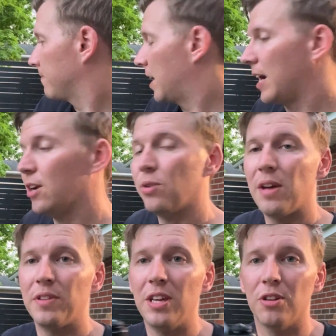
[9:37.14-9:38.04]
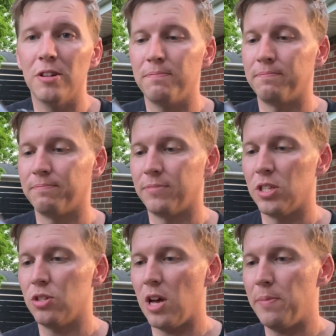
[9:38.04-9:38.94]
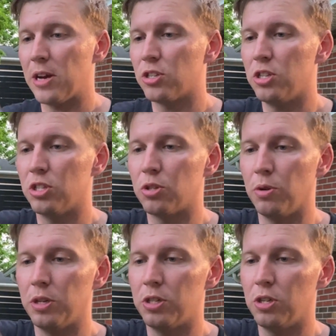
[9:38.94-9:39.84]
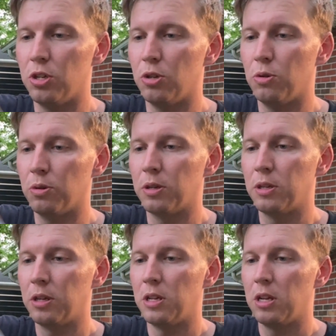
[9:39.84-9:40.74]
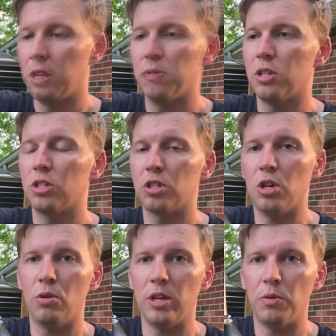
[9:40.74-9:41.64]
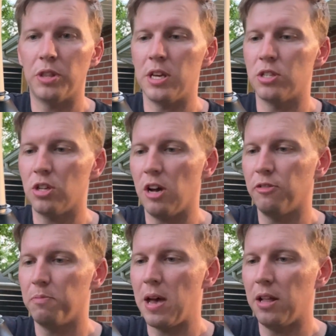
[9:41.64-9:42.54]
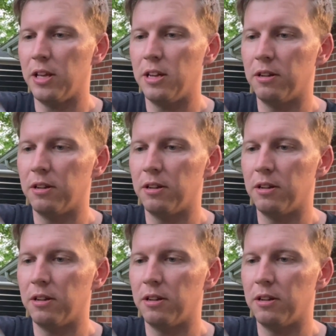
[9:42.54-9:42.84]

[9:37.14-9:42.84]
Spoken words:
I don't have either, so I'm actually just going to slowly, with a soft mallet,